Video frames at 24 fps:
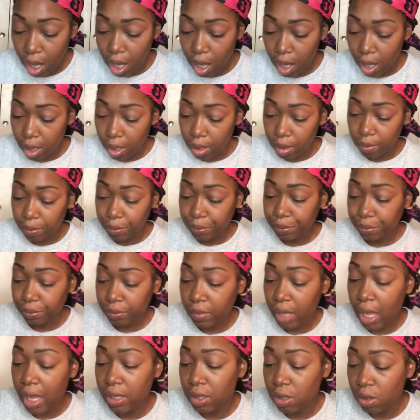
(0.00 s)

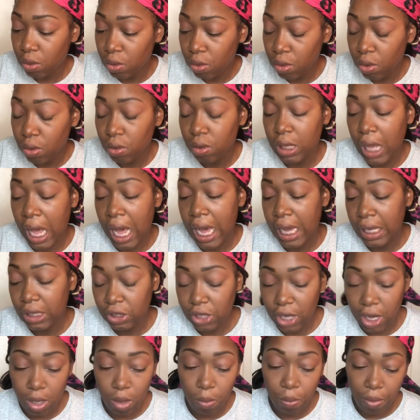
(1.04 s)
I do use
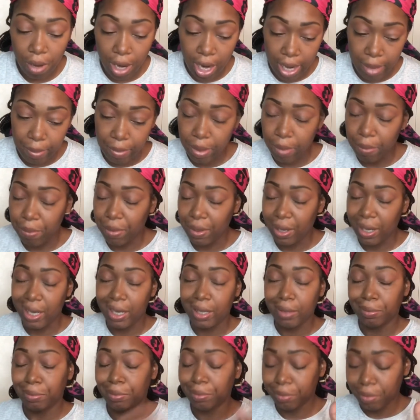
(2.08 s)
eyeshadow primer,
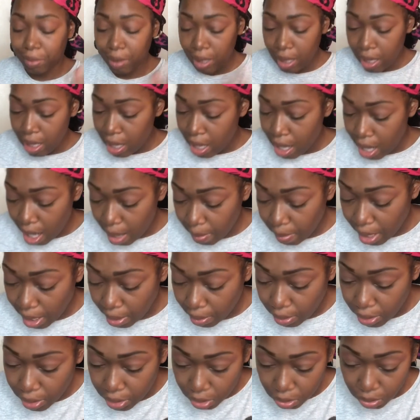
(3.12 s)
but I'm not
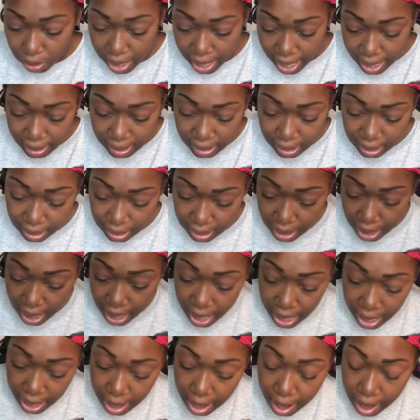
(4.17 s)
gonna do that
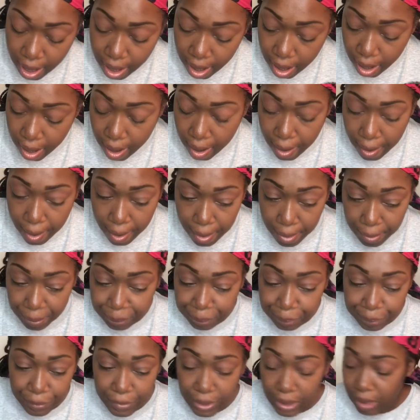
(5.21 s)
today.
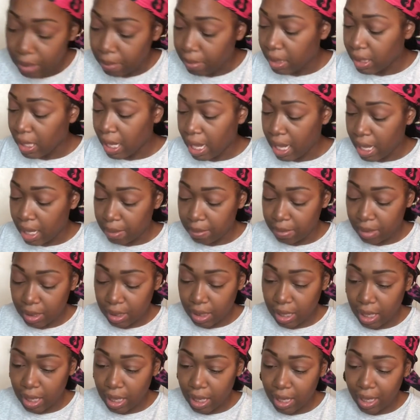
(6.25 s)
Sometimes,
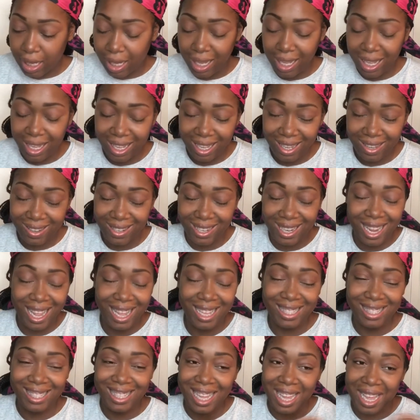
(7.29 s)
like,
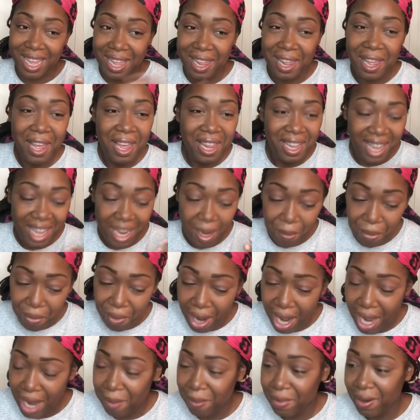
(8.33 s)
I say like
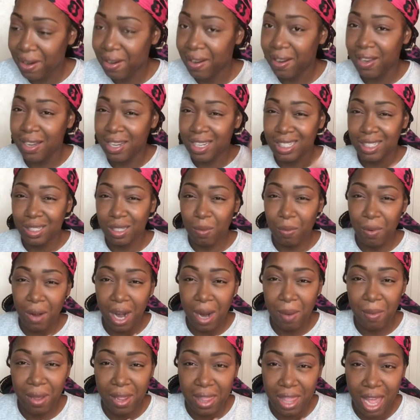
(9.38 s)
primer, this
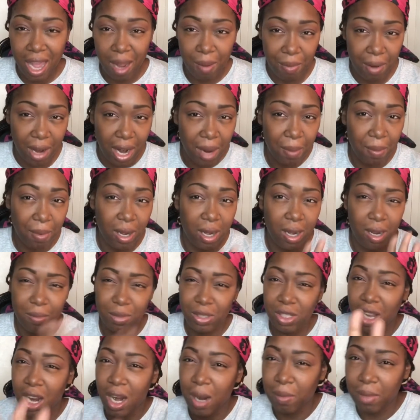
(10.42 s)
primer, that primer.
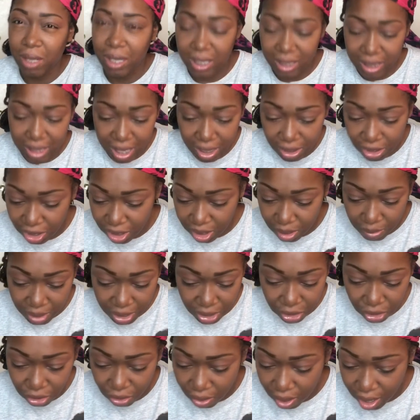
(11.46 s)
Sorry, I'm looking down just to
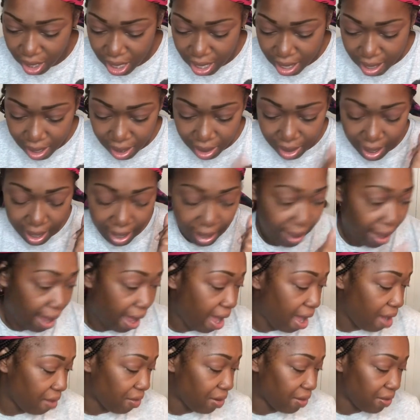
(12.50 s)
make sure like I
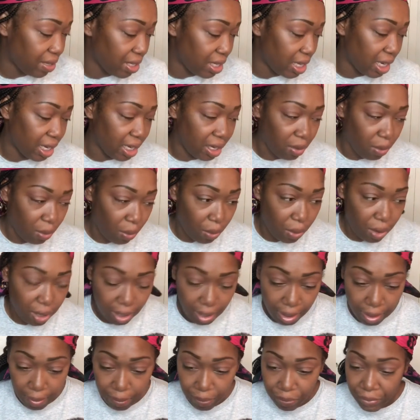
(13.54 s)
have everything in
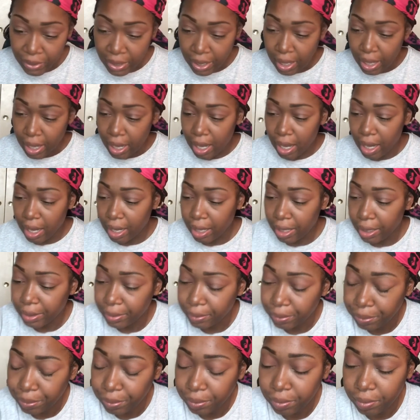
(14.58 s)
order.
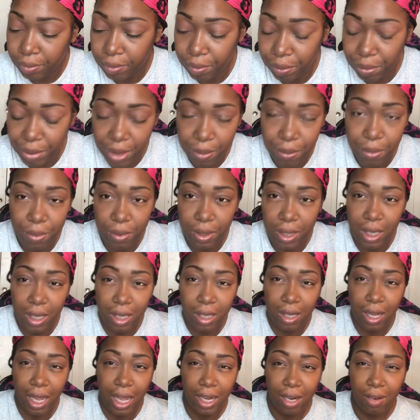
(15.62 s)
People
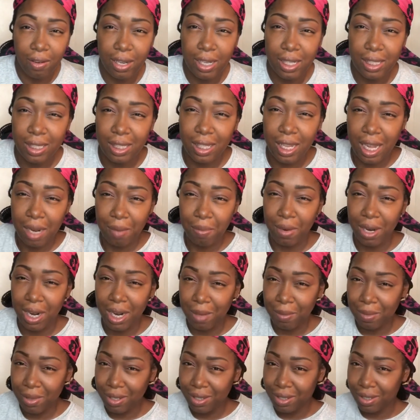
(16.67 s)
get like crazy, like
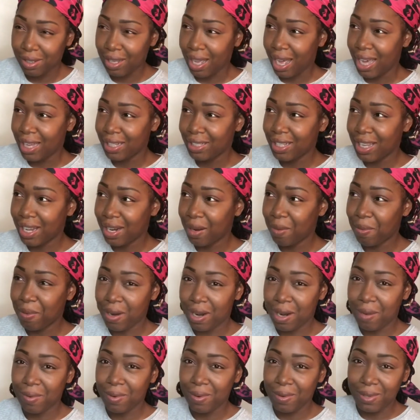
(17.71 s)
primer, eyeshadow
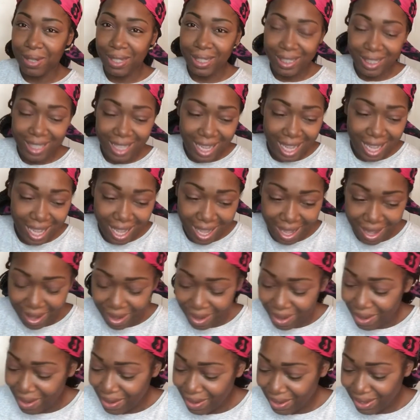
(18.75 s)
primer, what the
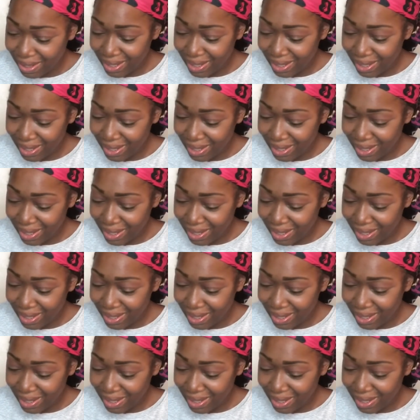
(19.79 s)
hell?